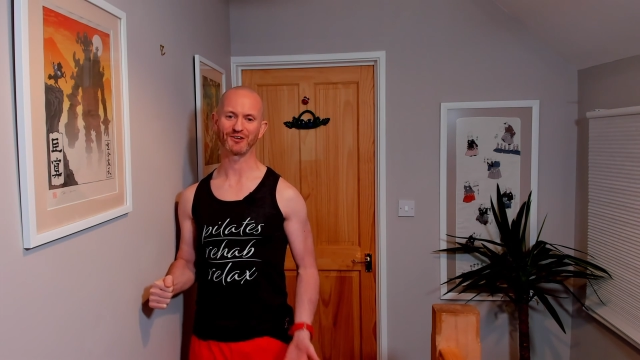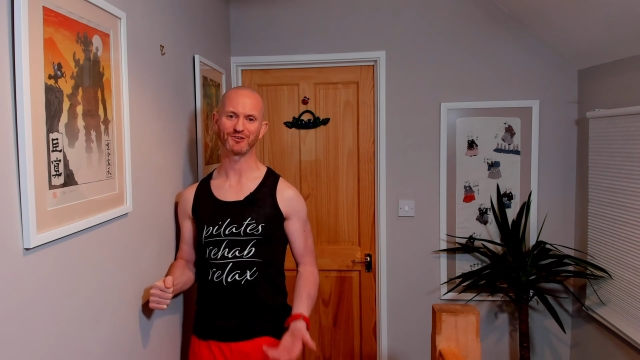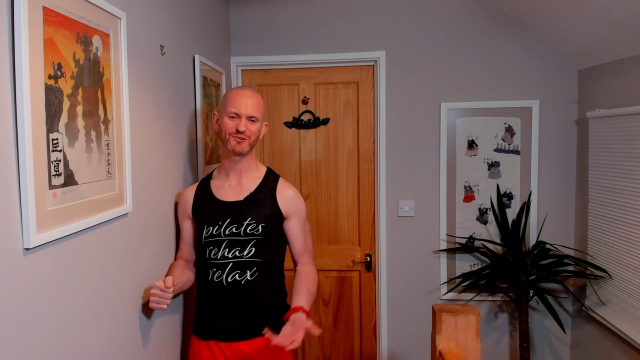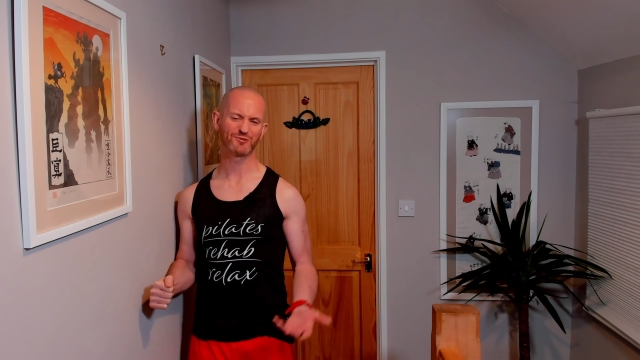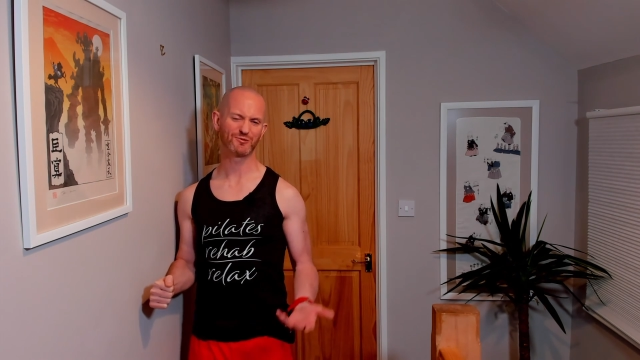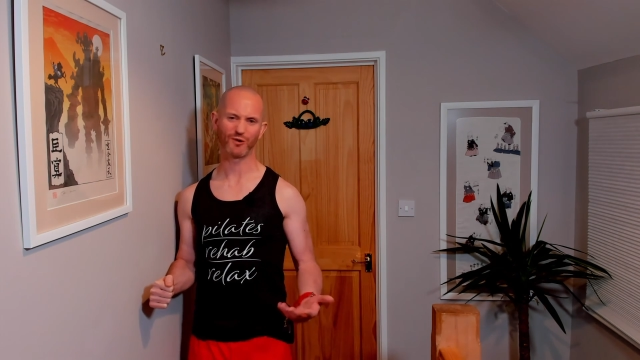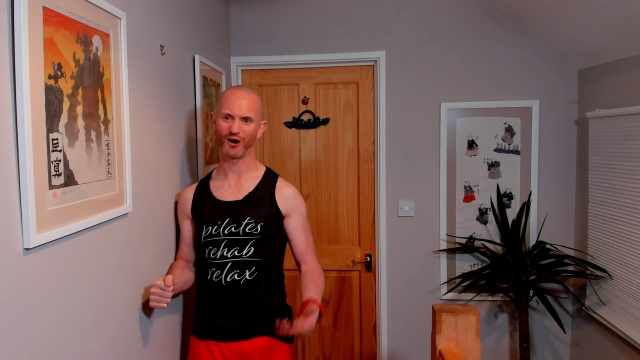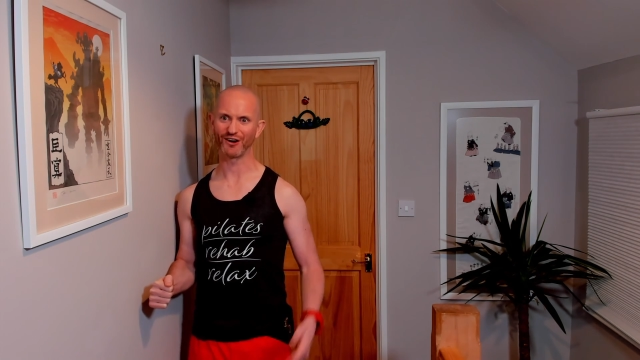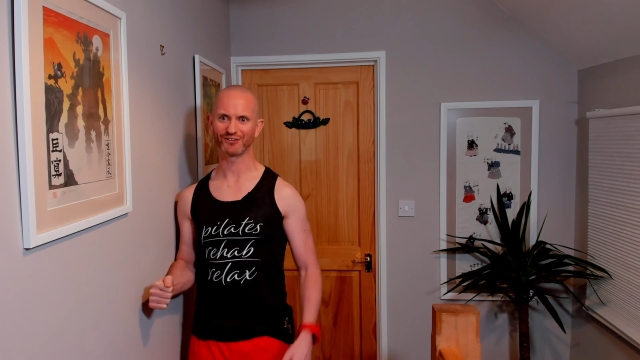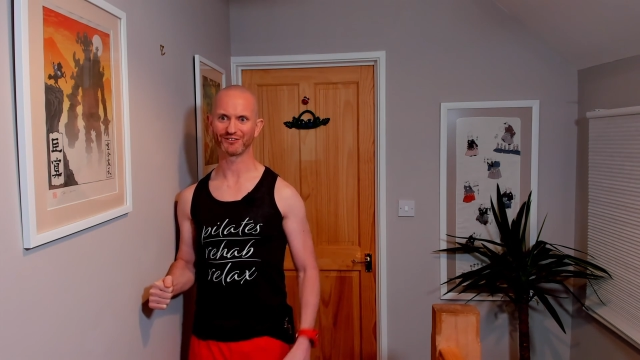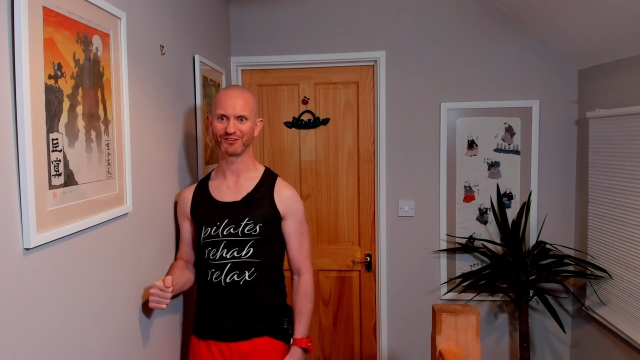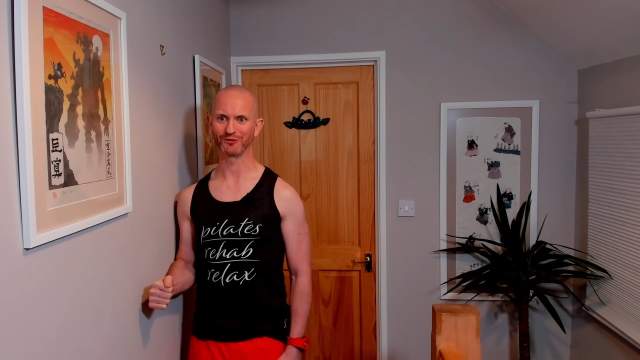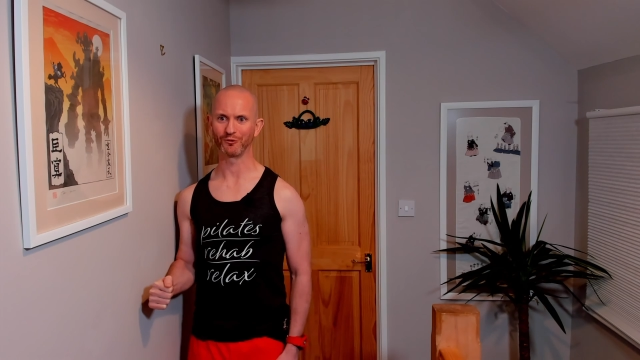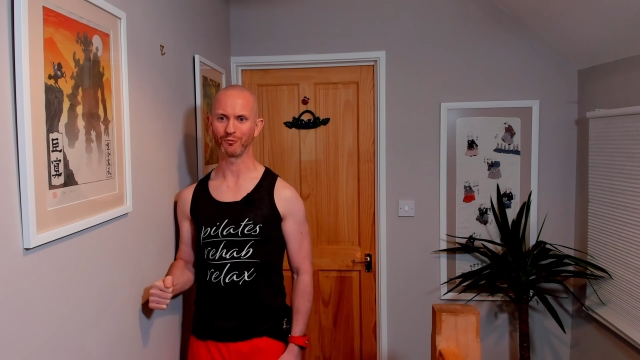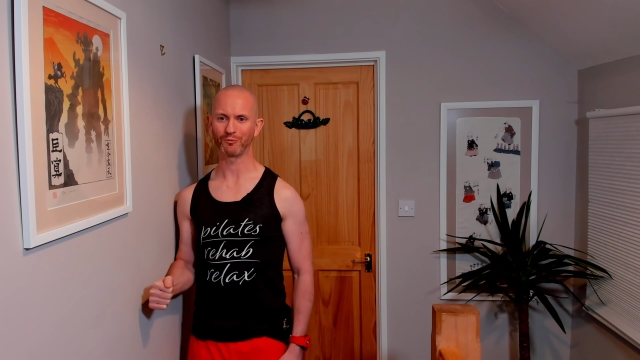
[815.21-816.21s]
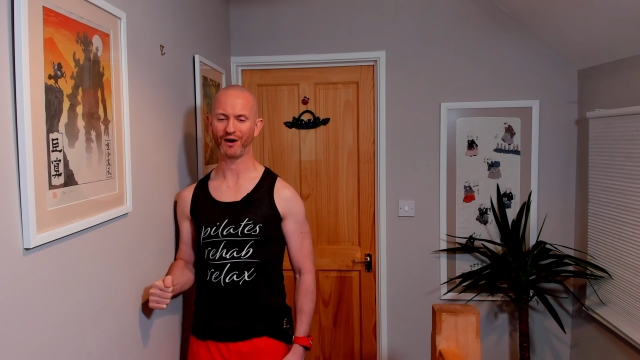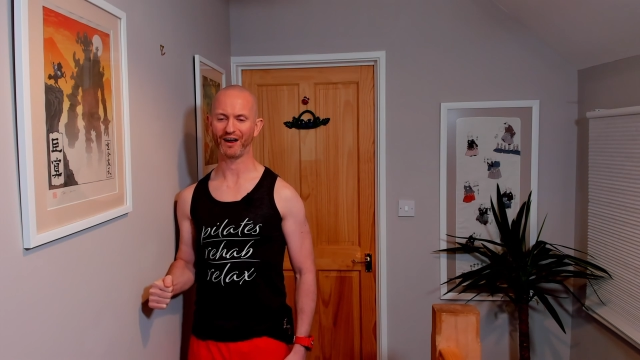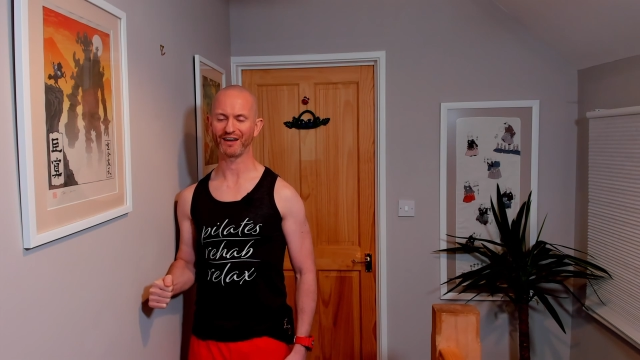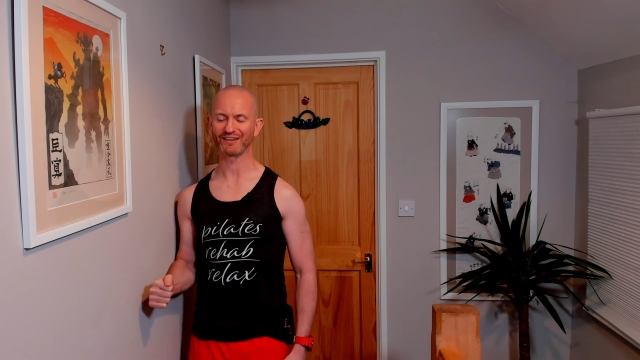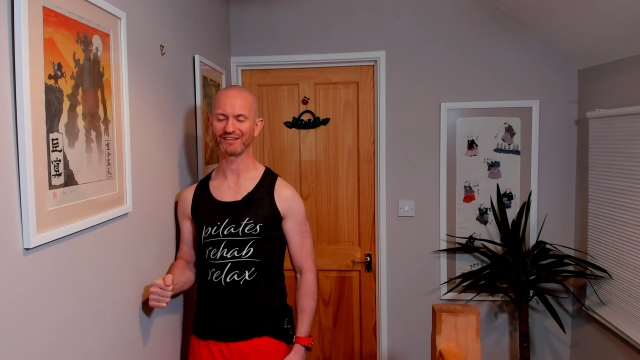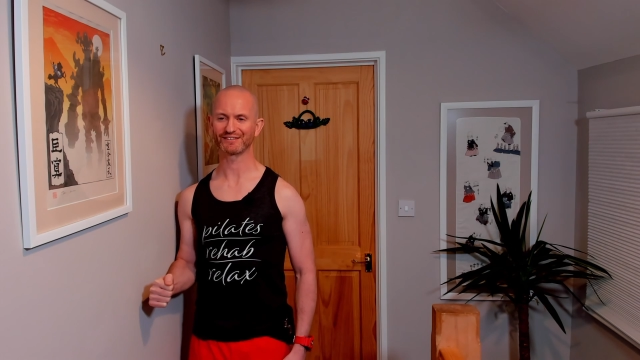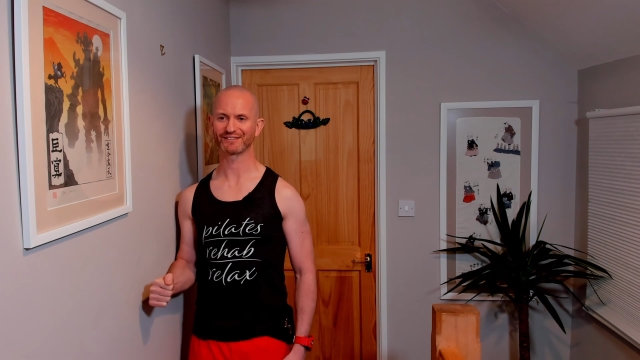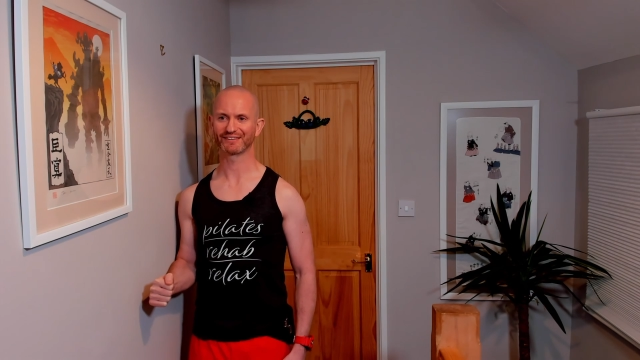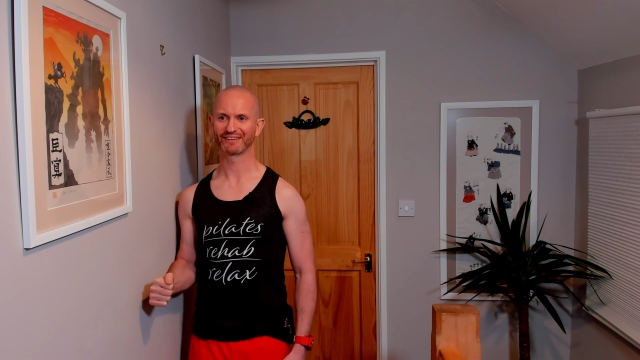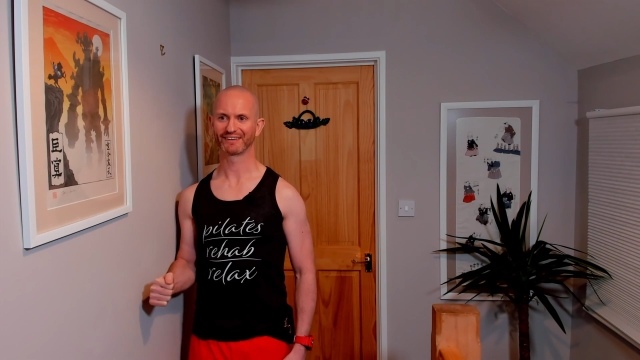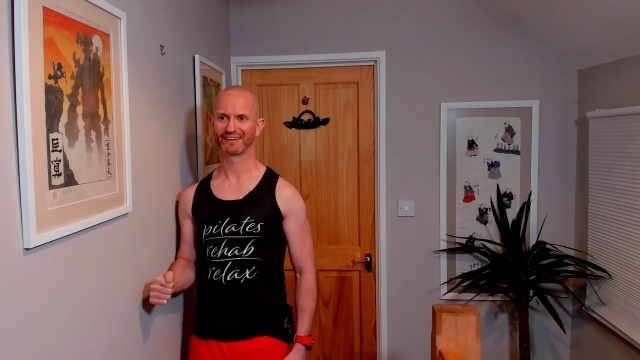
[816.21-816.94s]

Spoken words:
you work to your pace.